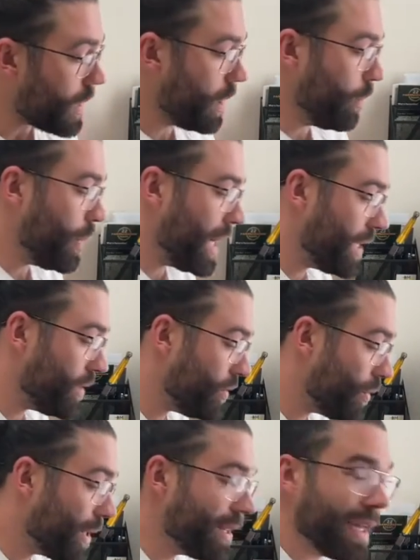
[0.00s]
By
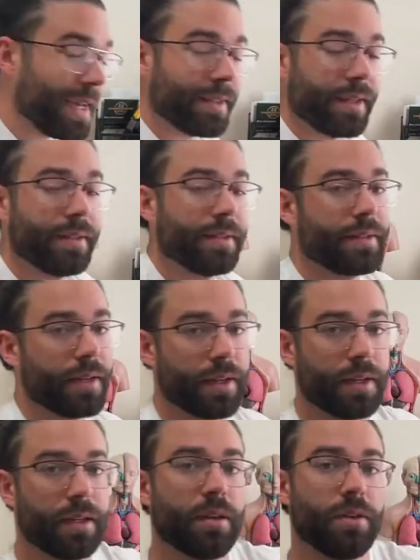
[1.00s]
doing that
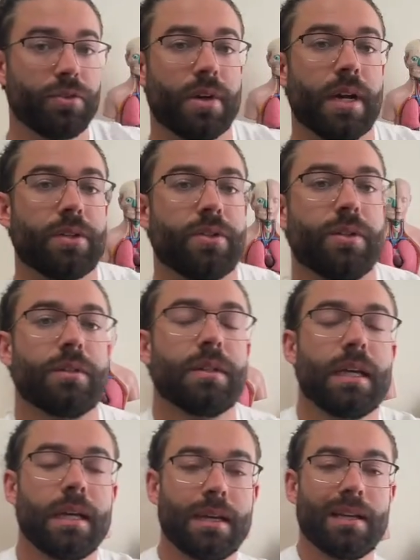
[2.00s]
10-second contraction,
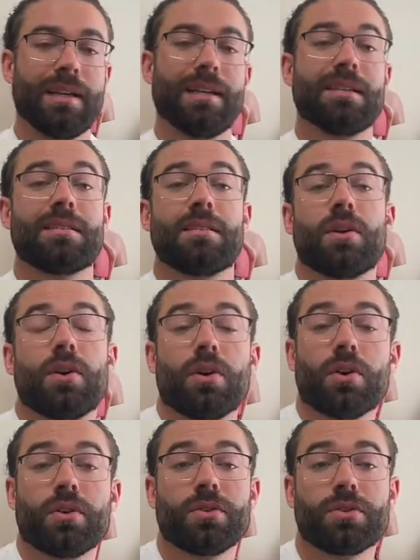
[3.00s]
is the
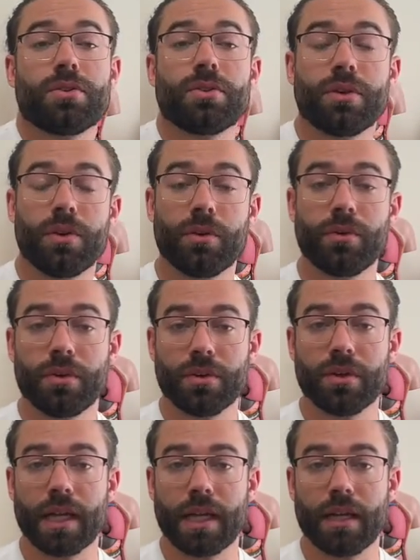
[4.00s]
urge to go
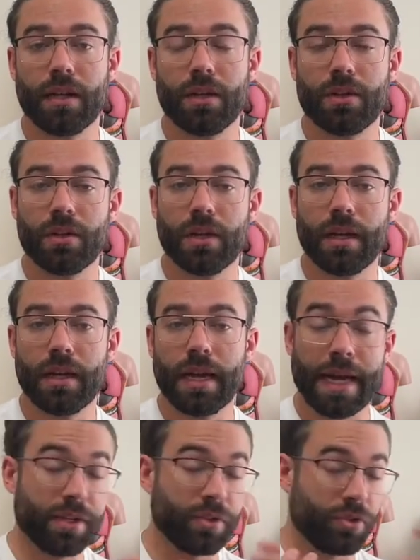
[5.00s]
urinate
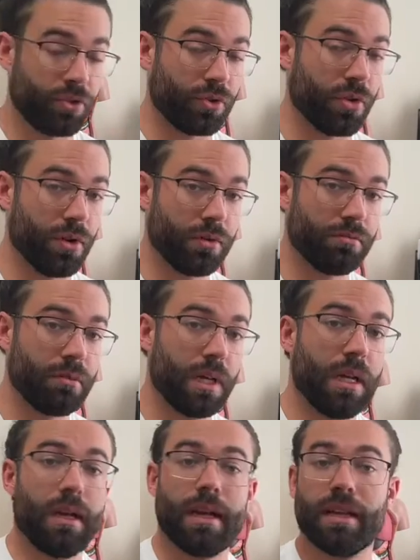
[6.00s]
as strong?
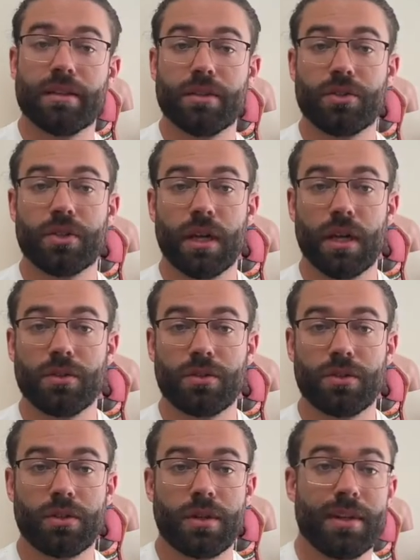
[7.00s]
Has it
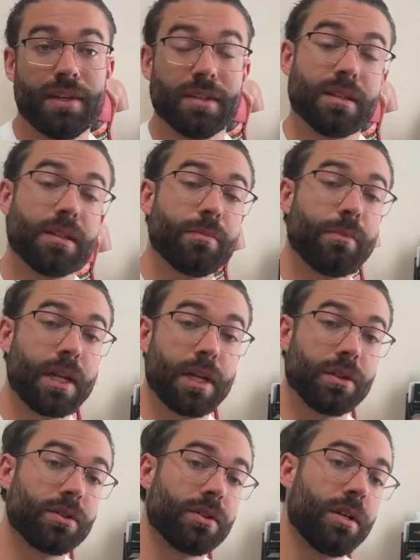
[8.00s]
changed? Is it
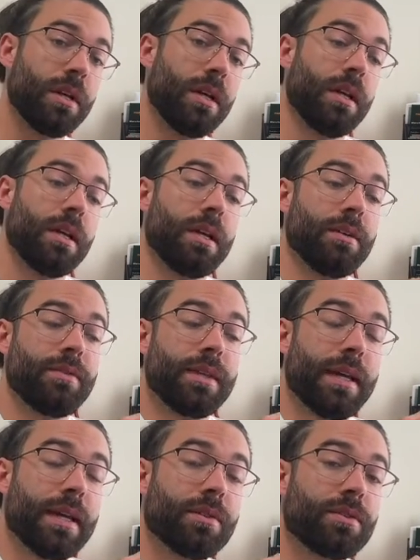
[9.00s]
diminished? If the
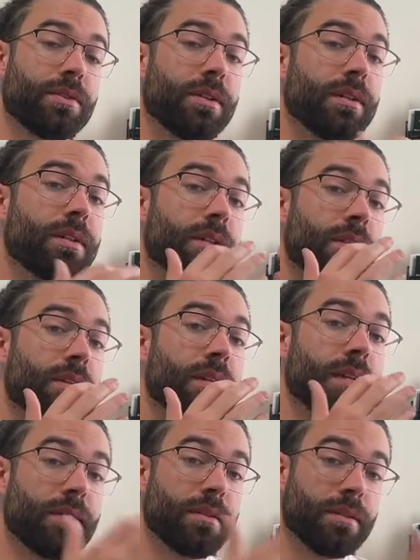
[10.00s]
answer is
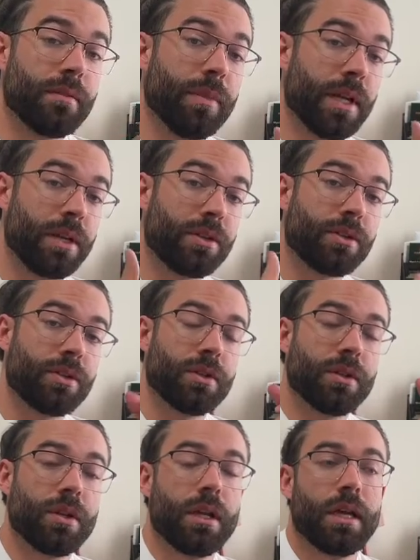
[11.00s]
it's diminished,
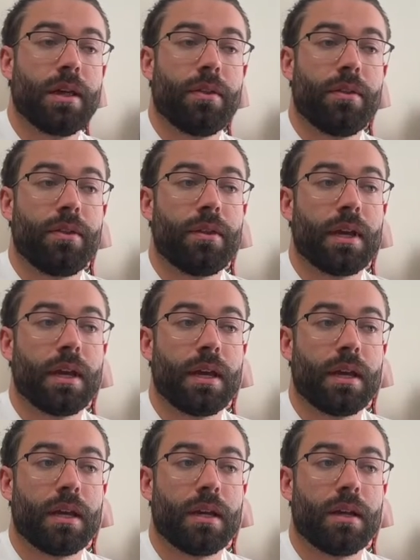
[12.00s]

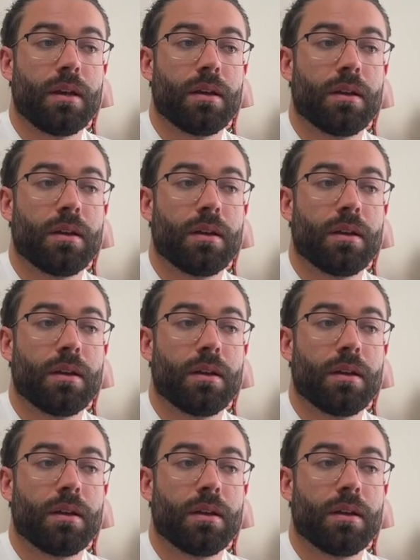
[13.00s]
then